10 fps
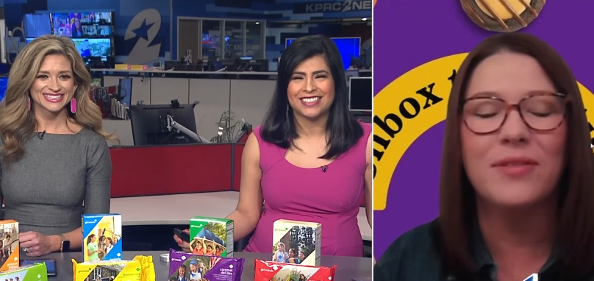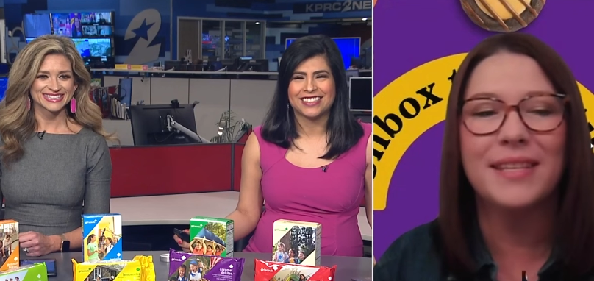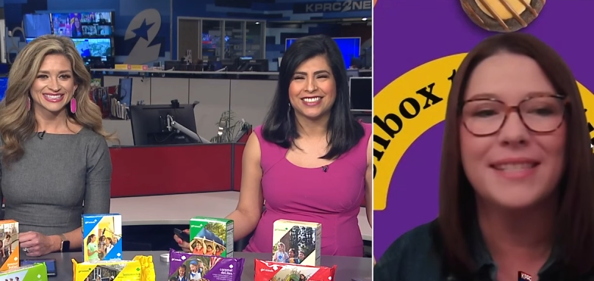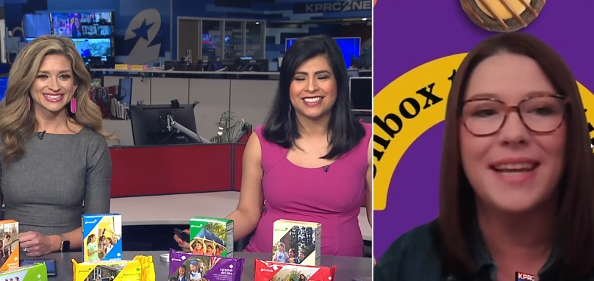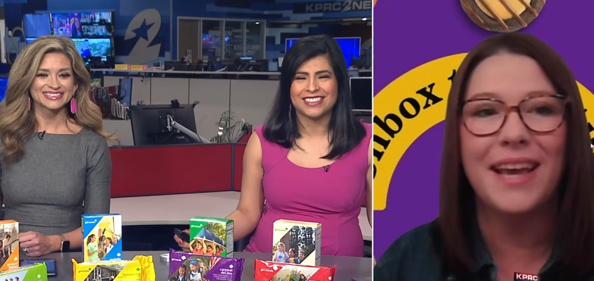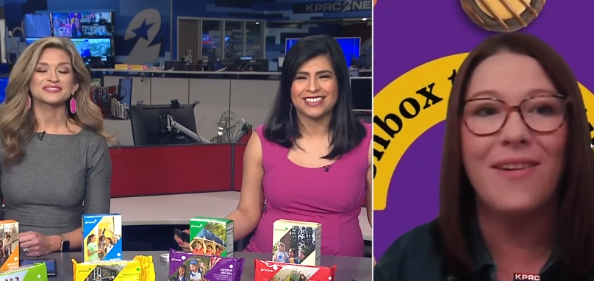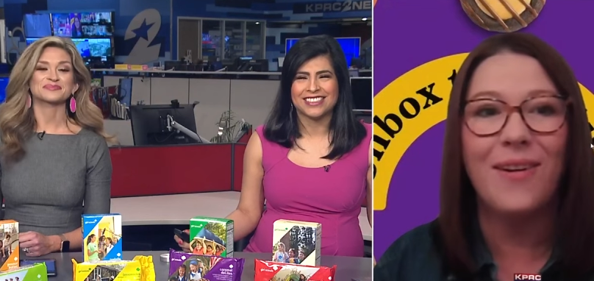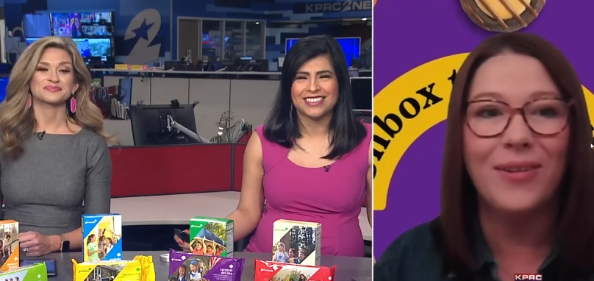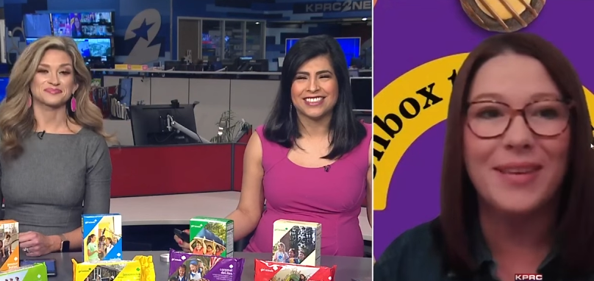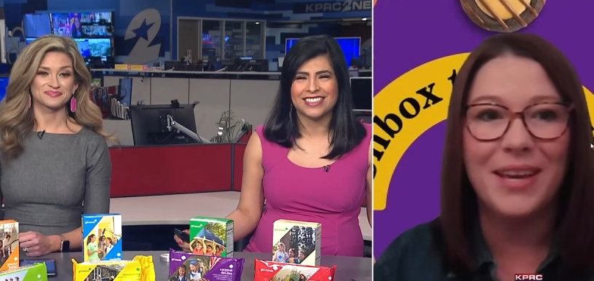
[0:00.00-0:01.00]
Speaker 1: day day all
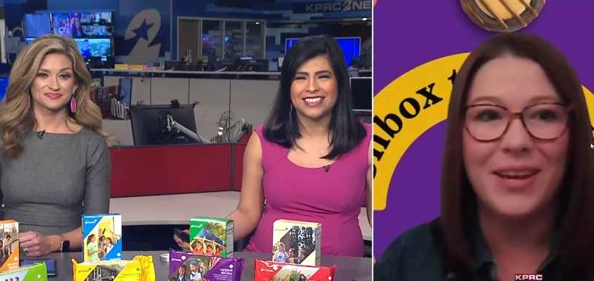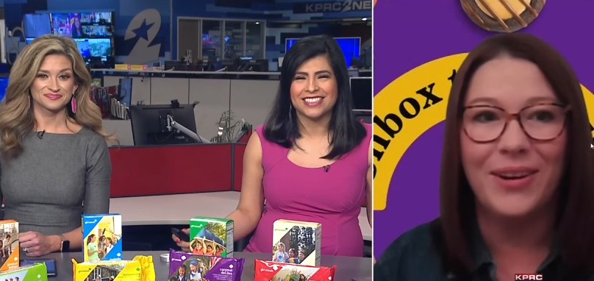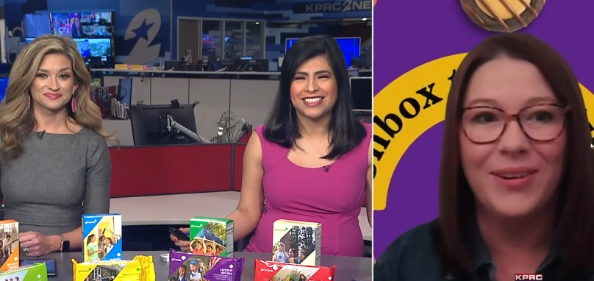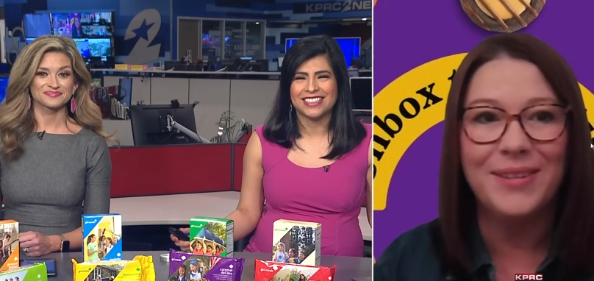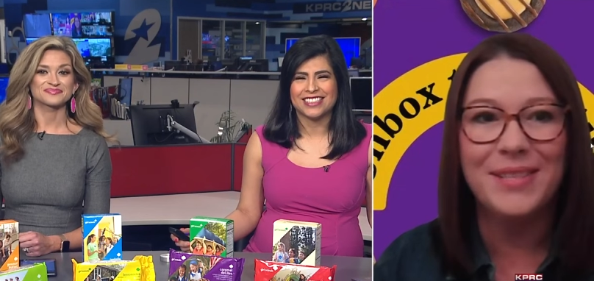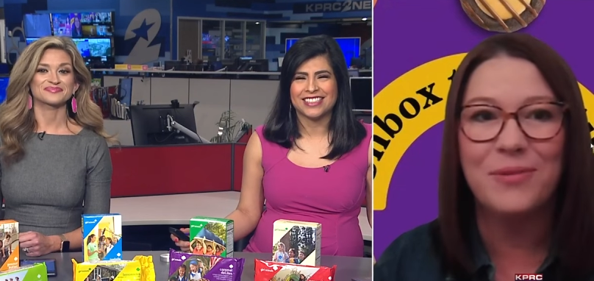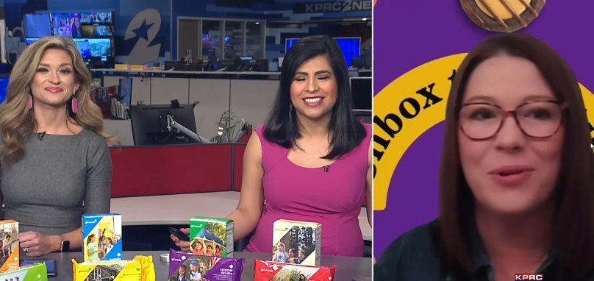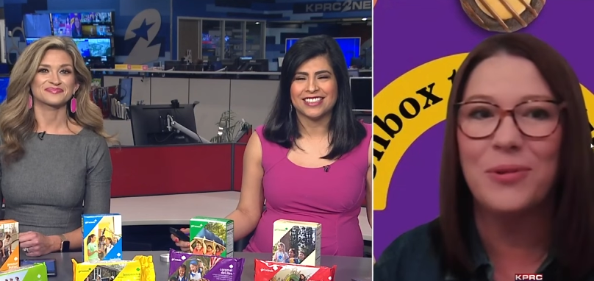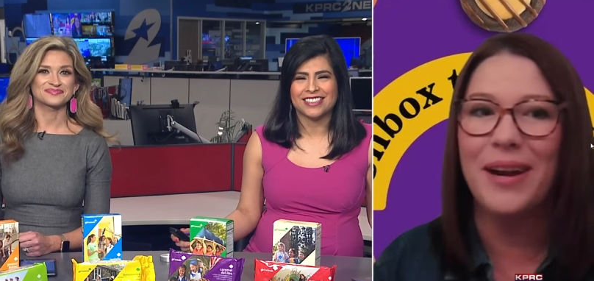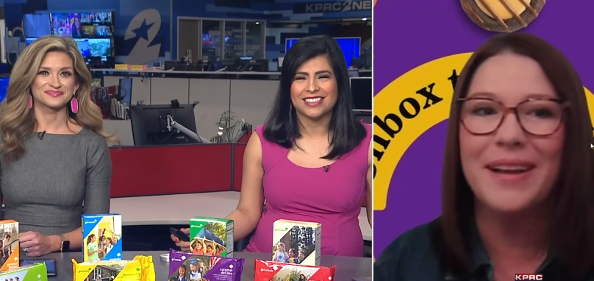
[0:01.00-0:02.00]
year. So we're
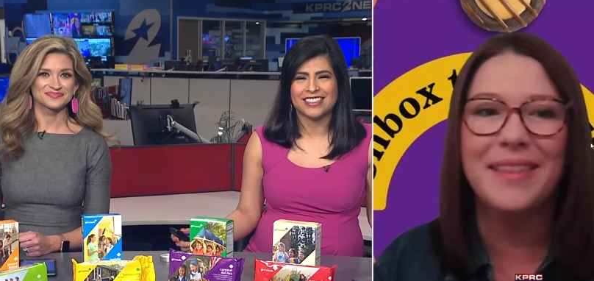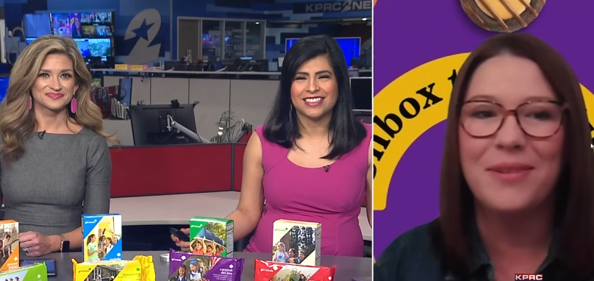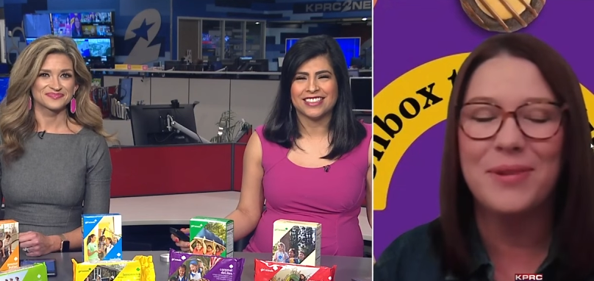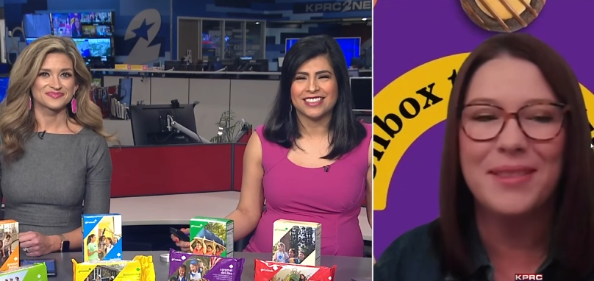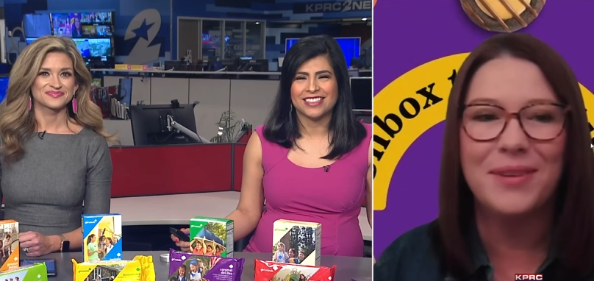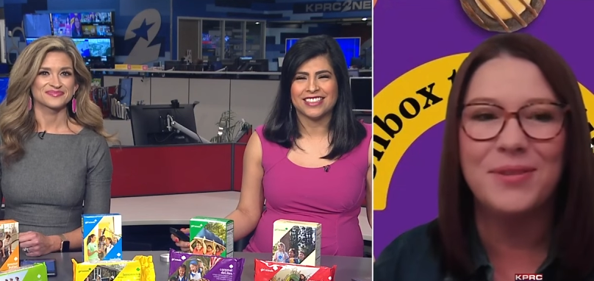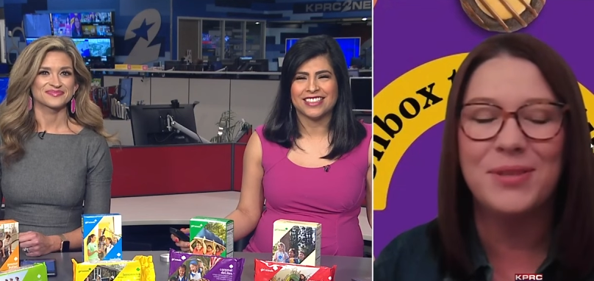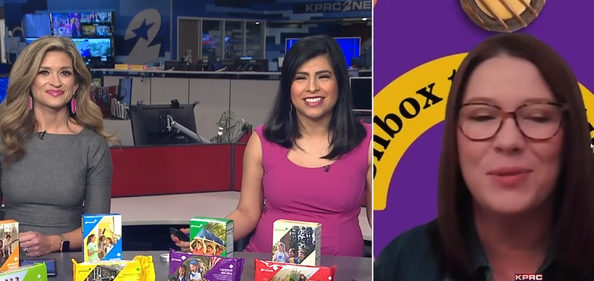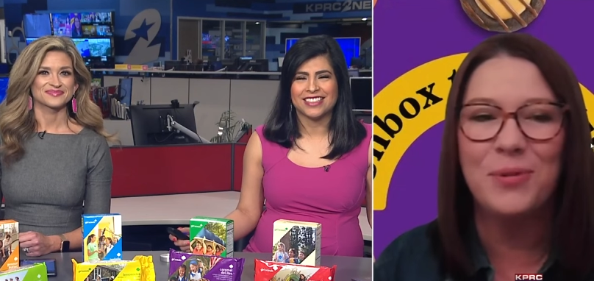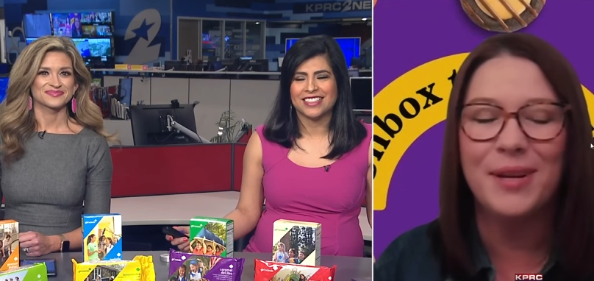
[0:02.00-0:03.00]
right there with you.
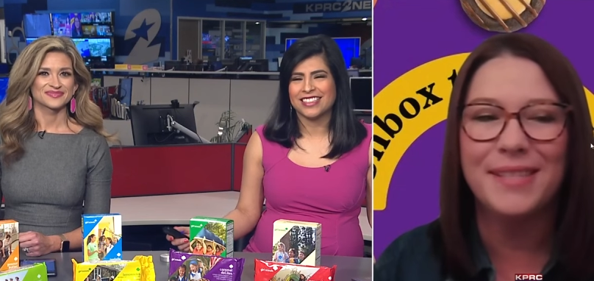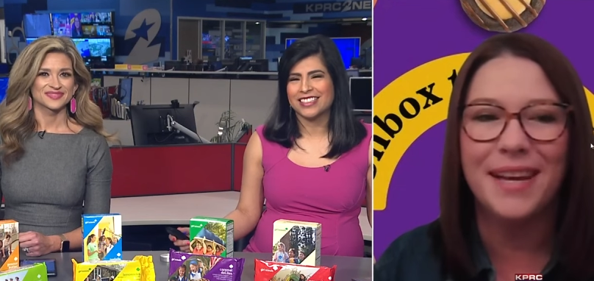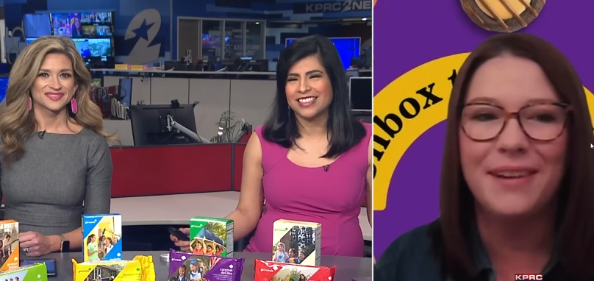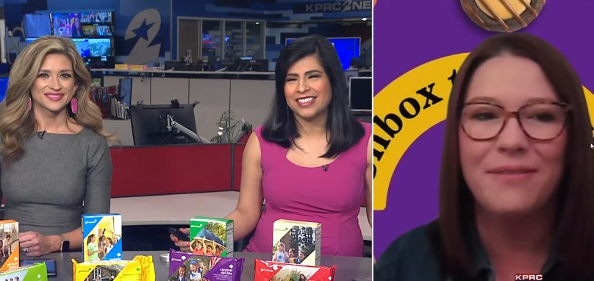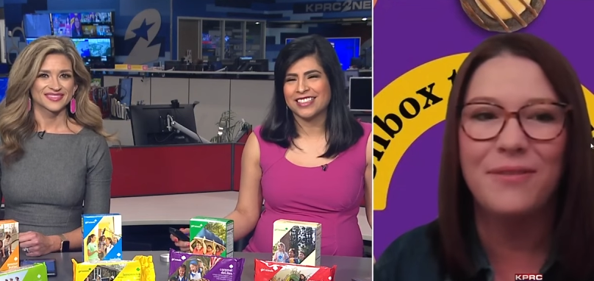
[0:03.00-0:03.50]
Super excited for